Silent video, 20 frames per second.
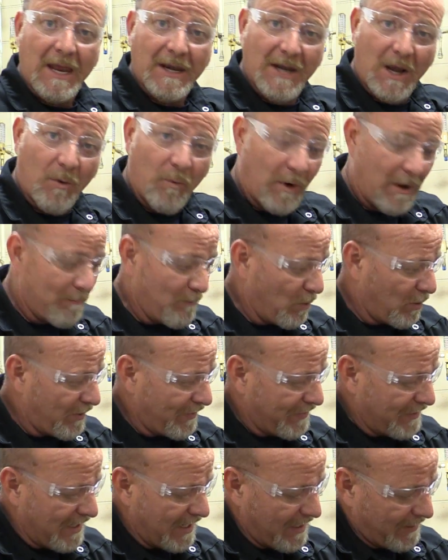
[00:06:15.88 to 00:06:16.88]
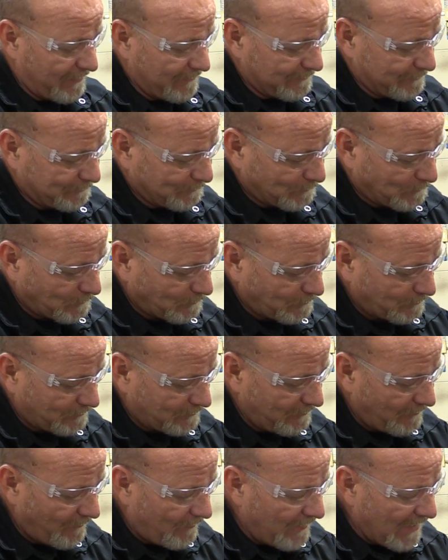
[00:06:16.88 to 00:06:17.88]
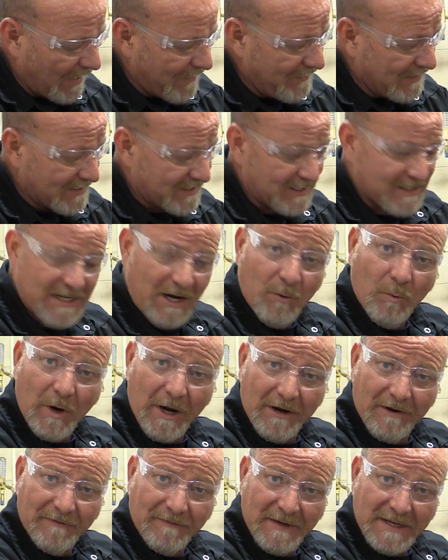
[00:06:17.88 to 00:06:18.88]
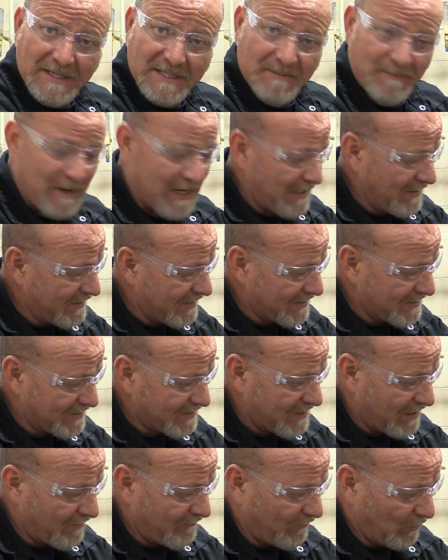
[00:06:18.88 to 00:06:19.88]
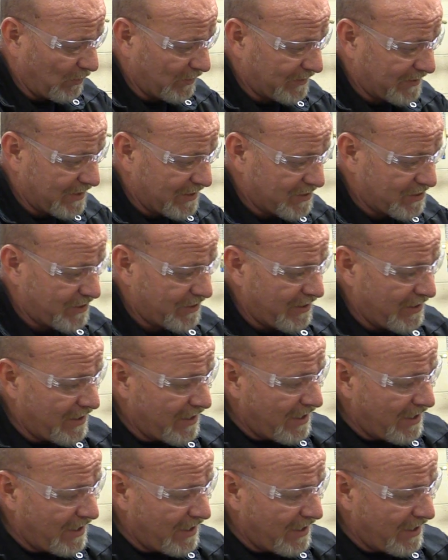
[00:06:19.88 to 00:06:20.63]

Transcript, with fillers: Now one more thing. This is our wire feed speed, this is our voltage.